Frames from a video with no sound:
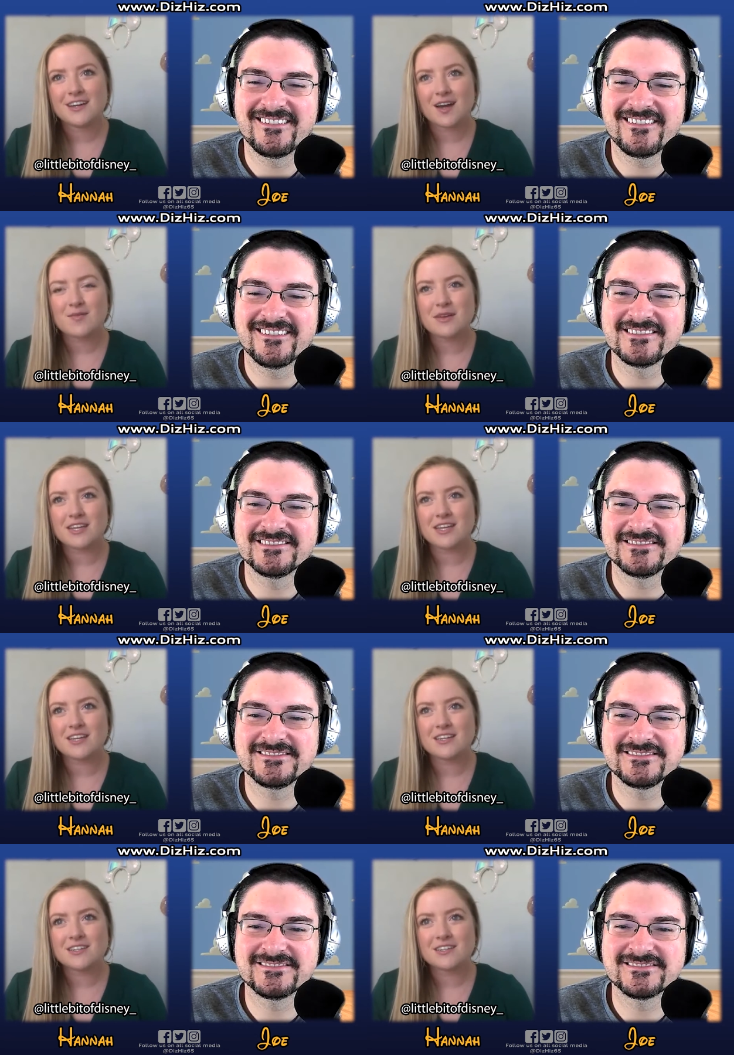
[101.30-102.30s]
Speaker 1: how
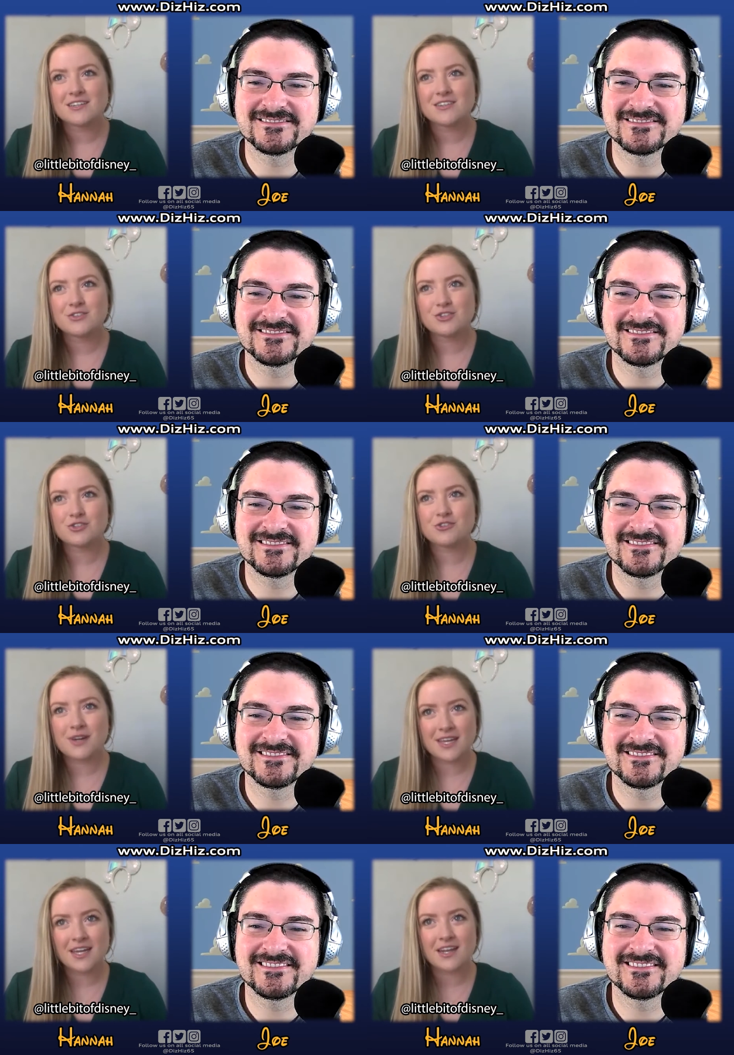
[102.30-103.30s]
many? Two,
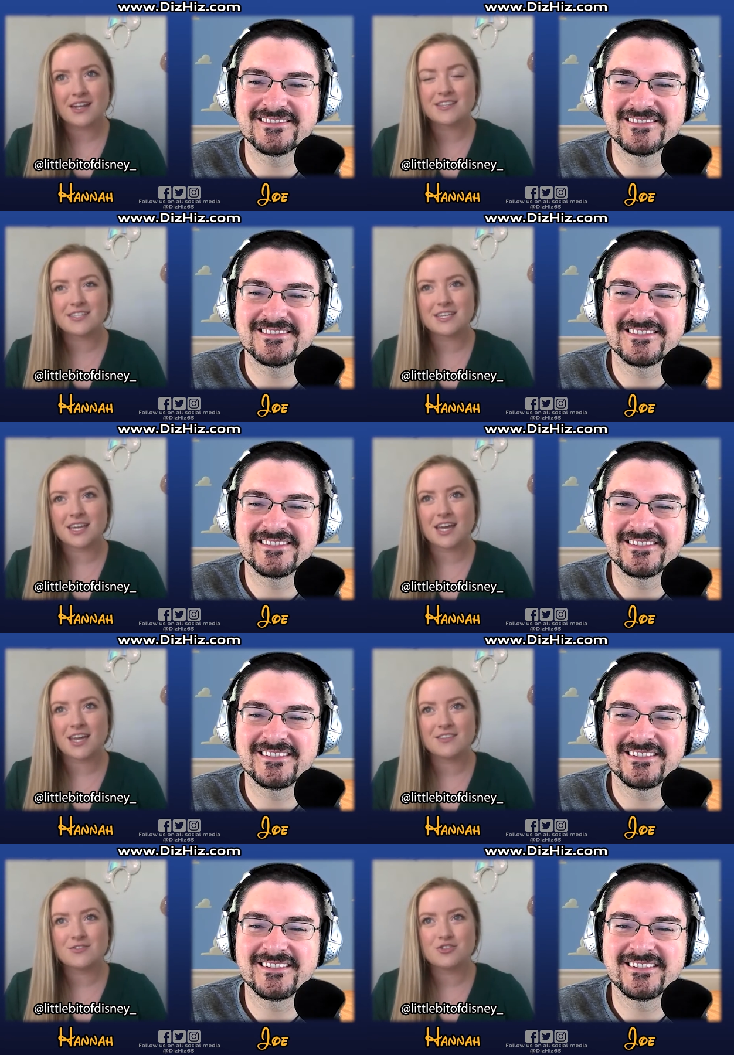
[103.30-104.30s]
and I need to
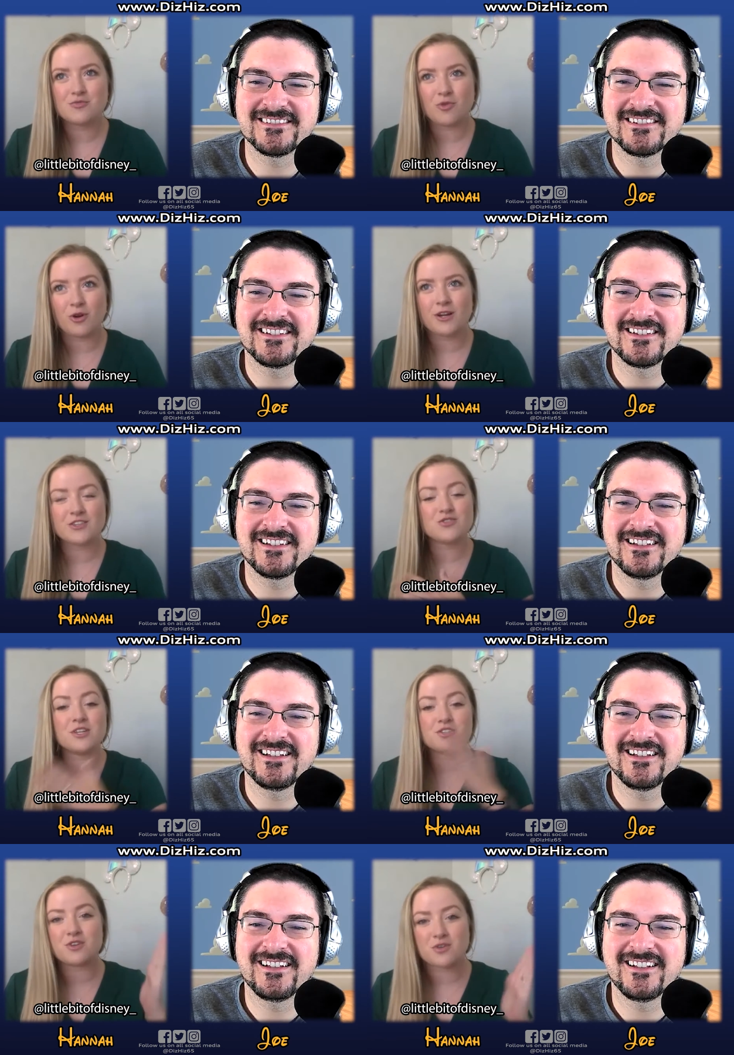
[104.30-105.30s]
get two more in
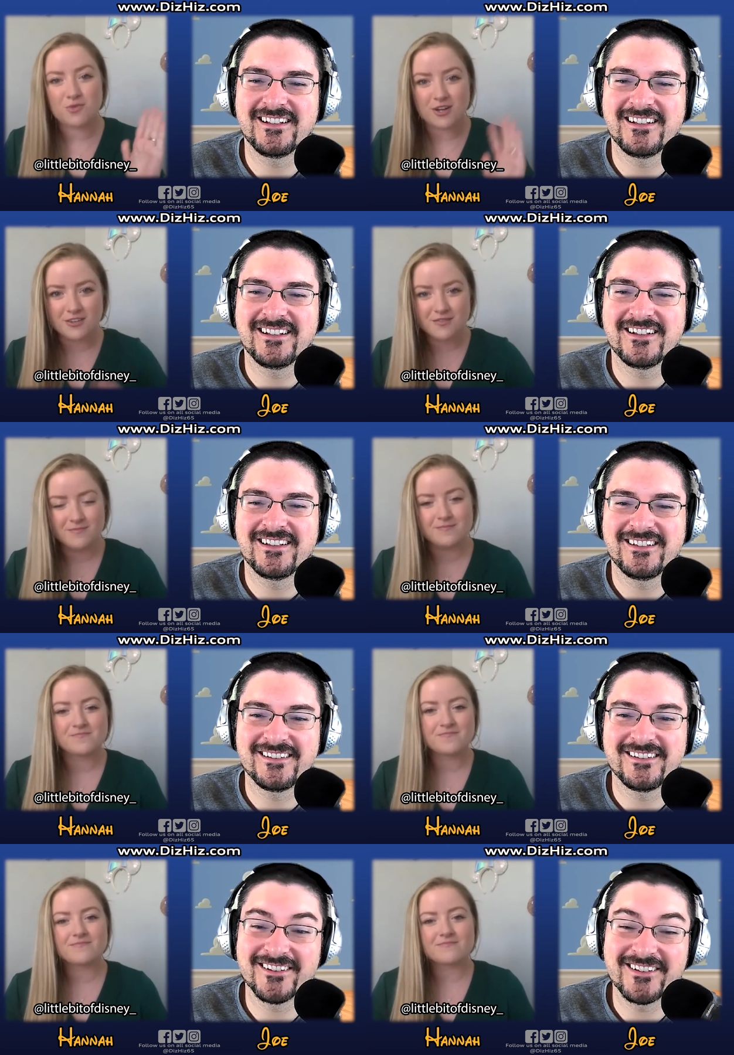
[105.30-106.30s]
2021.
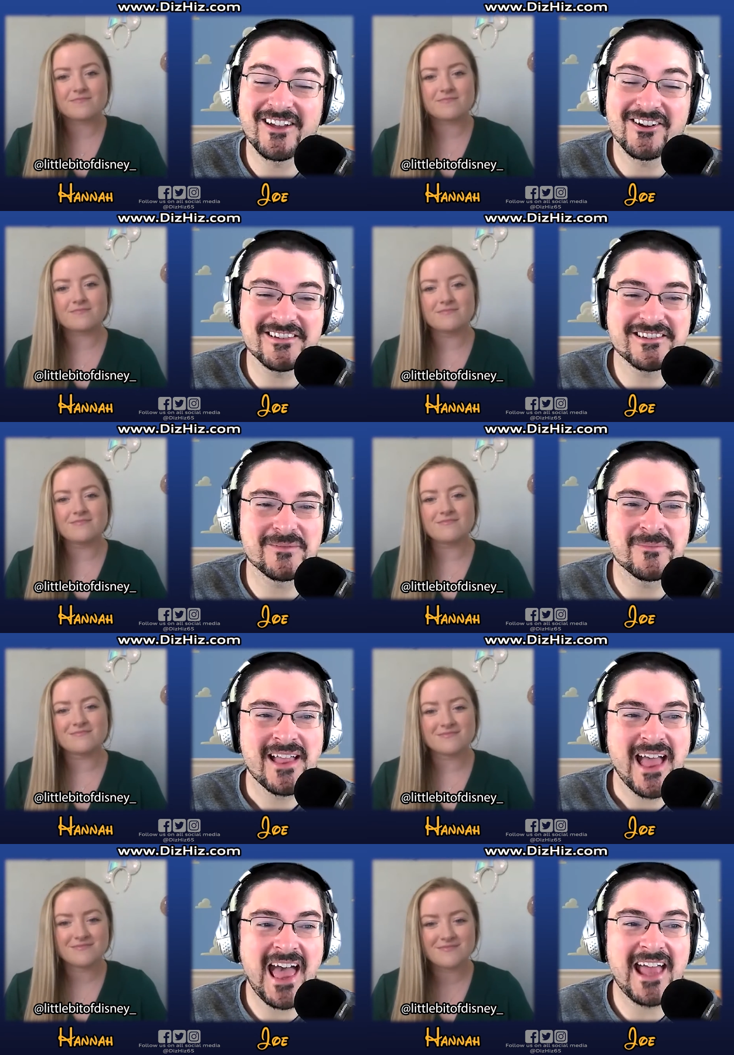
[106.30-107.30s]
Speaker 2: Okay, awesome.
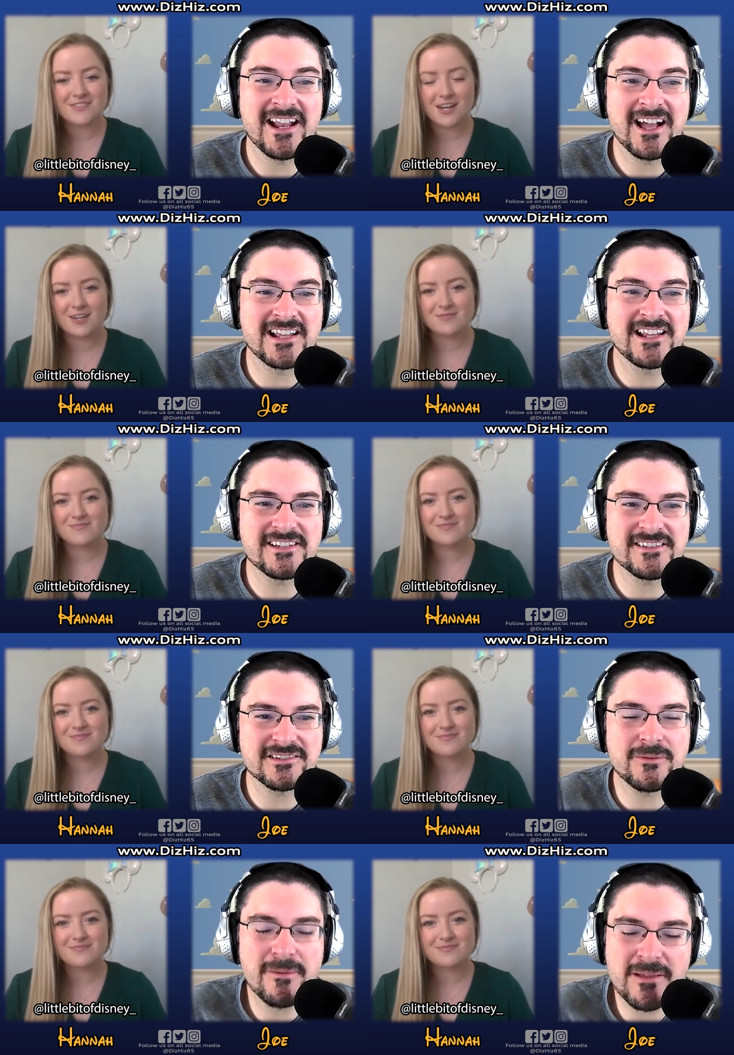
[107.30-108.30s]
And uh, can you tell us a
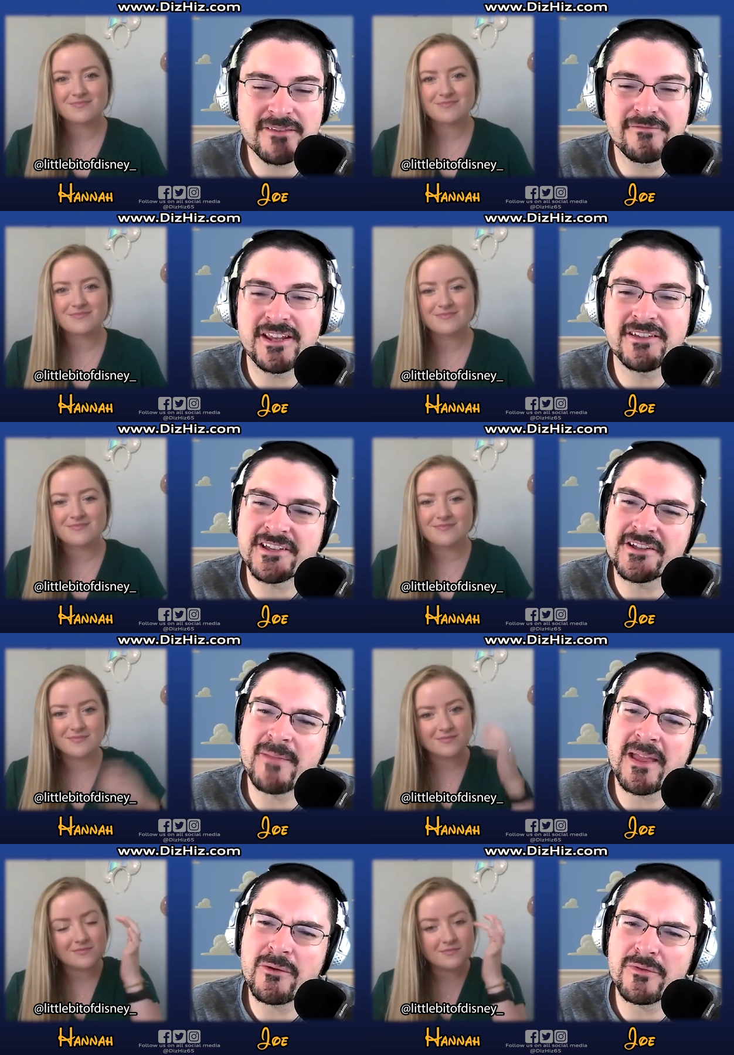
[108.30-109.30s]
little bit about the videos that you're
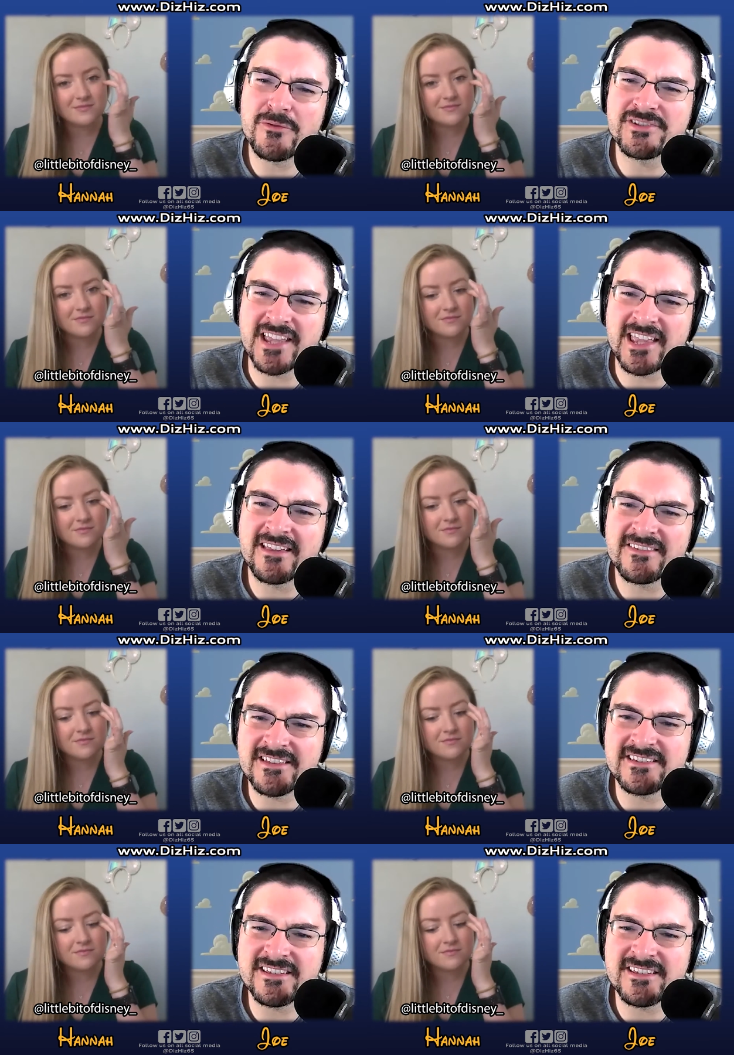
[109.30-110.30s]
making with you singing
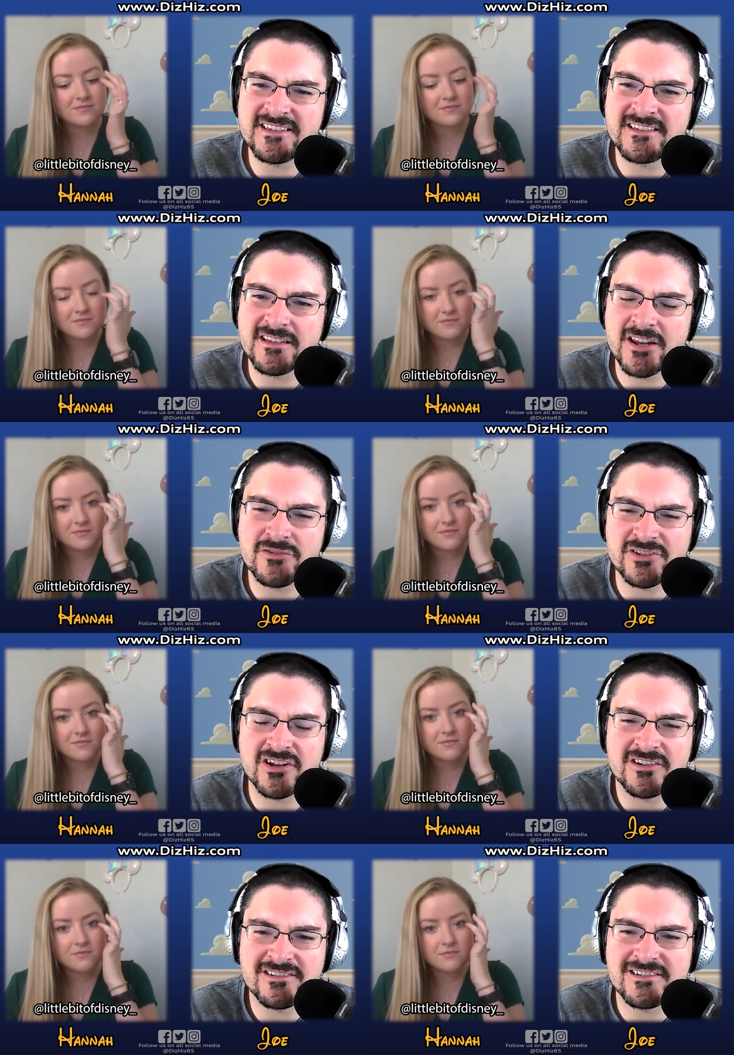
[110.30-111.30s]
Disney, you know,
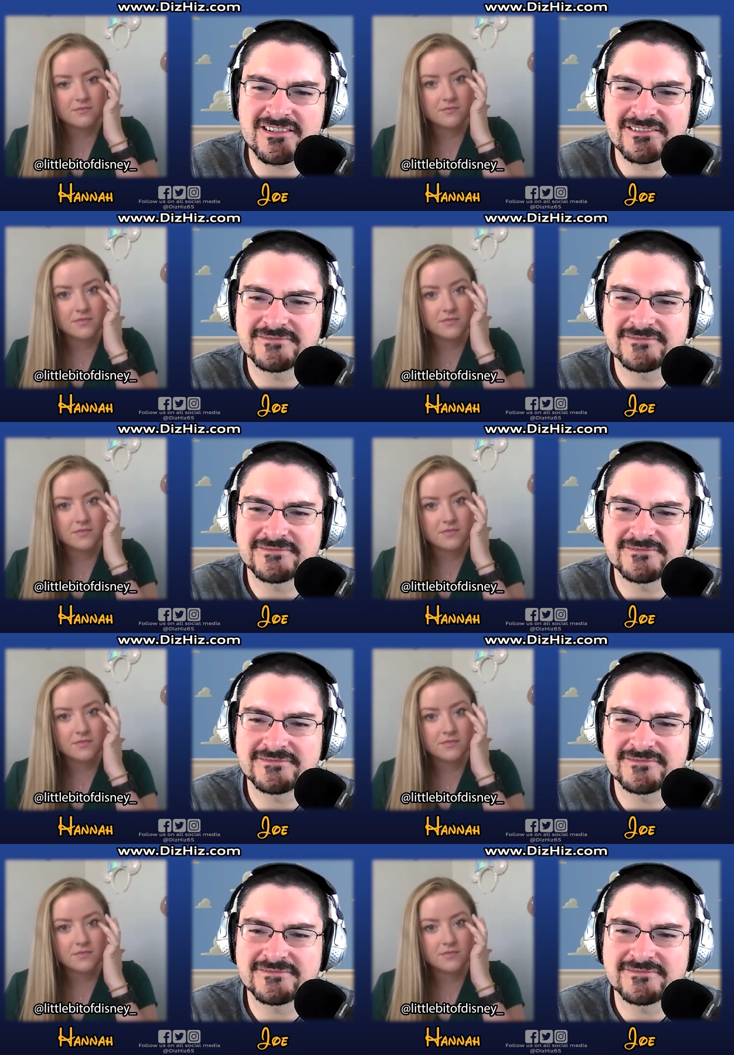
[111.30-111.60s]
songs?